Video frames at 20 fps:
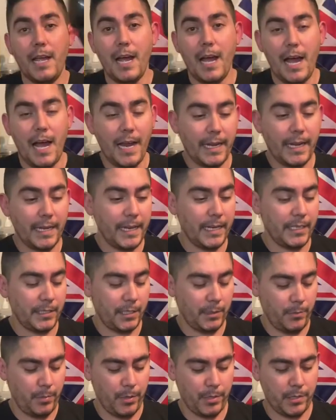I can
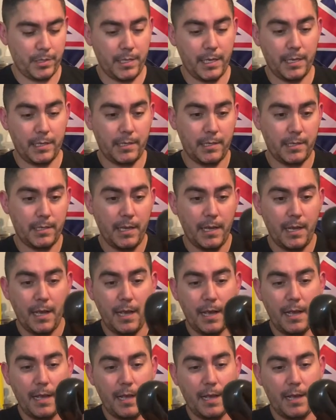actually push this
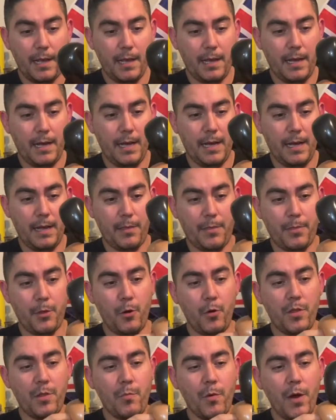
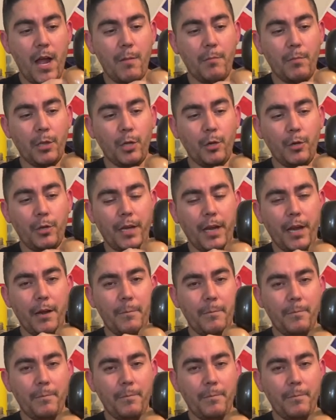through the brown balloon here.